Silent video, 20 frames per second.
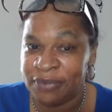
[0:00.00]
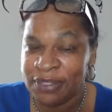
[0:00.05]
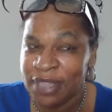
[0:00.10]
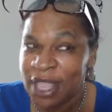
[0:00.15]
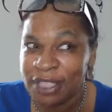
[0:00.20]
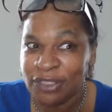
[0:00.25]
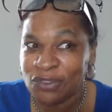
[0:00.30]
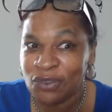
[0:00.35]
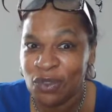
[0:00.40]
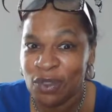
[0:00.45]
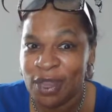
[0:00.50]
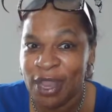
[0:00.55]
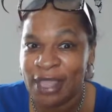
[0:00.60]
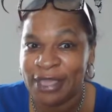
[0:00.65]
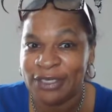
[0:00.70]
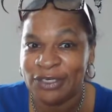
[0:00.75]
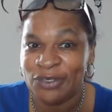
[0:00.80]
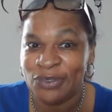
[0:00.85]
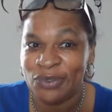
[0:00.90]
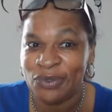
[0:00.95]
That's all I
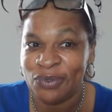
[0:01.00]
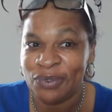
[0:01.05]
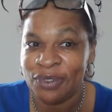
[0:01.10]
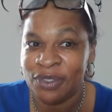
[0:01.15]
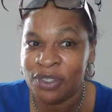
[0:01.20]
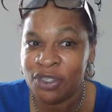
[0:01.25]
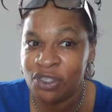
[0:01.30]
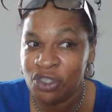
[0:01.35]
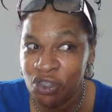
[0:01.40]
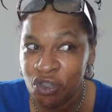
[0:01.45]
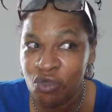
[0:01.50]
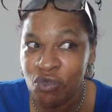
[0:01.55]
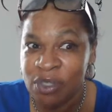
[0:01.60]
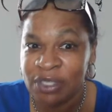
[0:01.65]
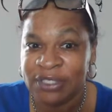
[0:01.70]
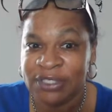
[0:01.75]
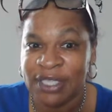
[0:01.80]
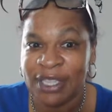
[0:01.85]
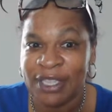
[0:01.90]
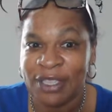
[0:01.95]
do. You
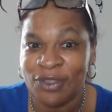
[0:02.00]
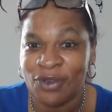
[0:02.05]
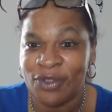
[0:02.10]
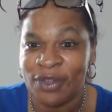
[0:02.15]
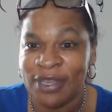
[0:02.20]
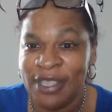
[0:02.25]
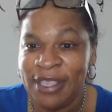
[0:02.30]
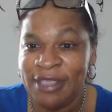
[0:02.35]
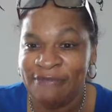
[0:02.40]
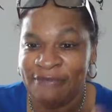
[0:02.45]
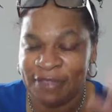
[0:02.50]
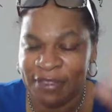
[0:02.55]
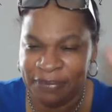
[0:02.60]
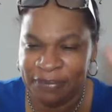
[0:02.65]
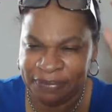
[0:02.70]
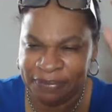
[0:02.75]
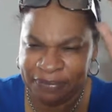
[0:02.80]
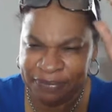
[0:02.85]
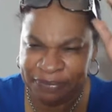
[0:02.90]
could take it or leave it.